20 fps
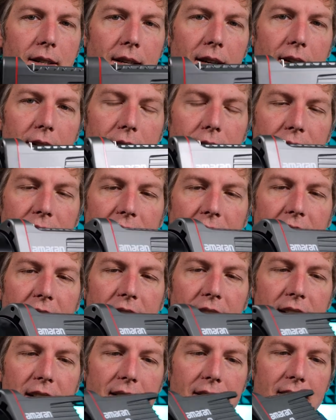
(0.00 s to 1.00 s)
Yes,
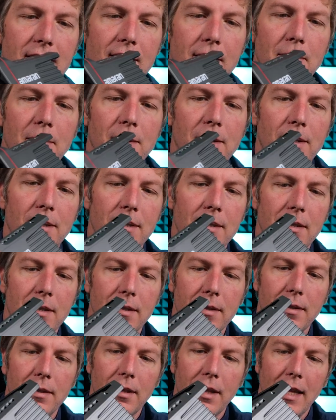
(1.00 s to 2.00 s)
very similar
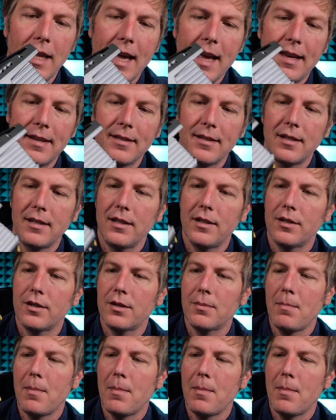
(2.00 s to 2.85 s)
to last year's